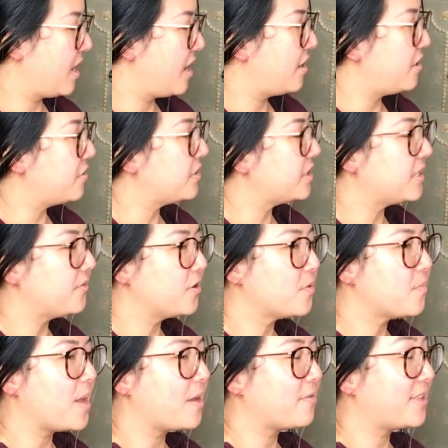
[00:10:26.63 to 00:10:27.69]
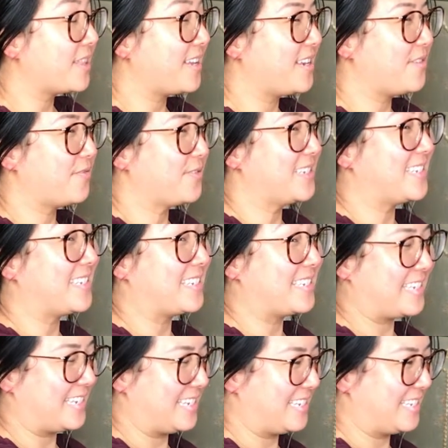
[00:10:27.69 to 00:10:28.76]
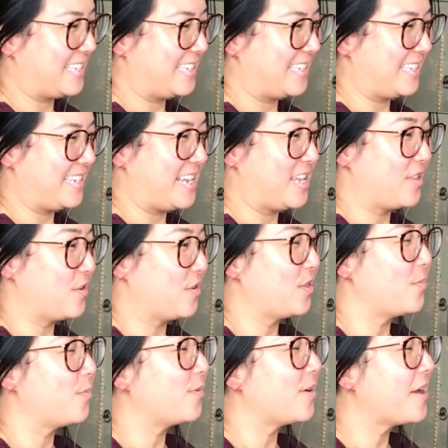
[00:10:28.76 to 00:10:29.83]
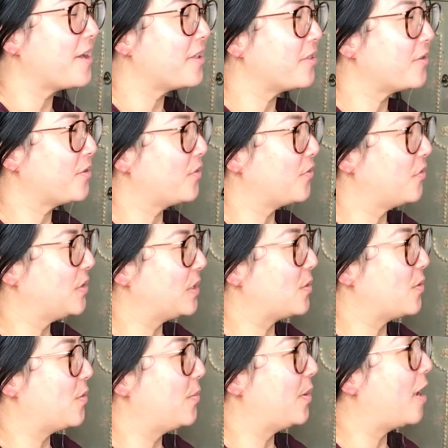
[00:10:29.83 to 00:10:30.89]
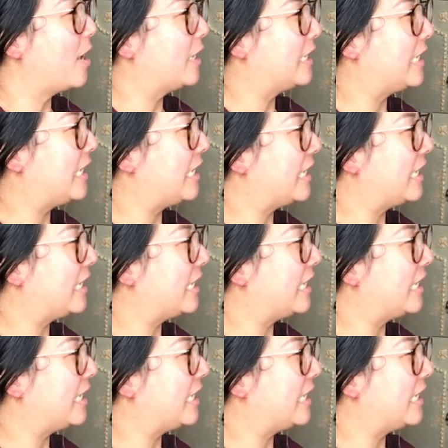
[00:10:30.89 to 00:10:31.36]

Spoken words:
Notice if you're met with any resistance, either in the breath or in the physical body.